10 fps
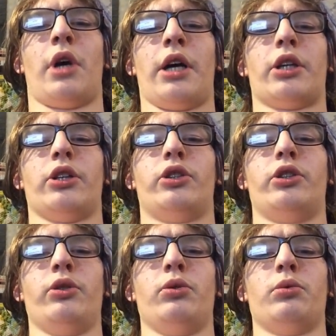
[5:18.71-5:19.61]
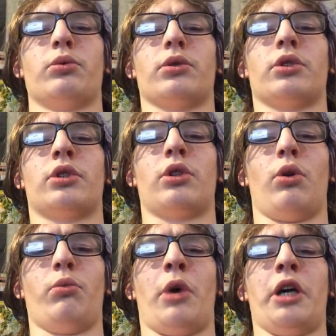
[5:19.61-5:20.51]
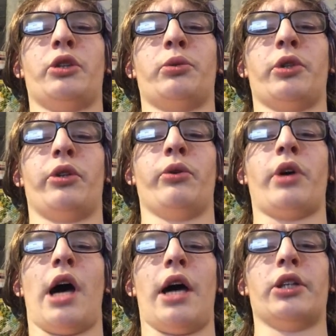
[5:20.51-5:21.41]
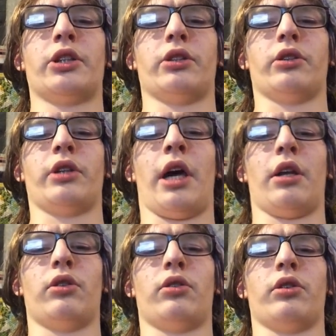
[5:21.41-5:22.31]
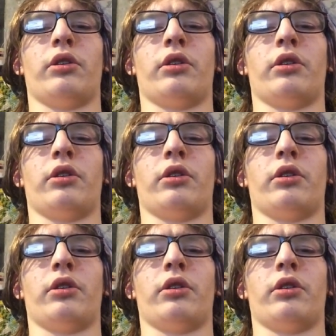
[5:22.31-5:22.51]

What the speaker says: I could do so much with you guys and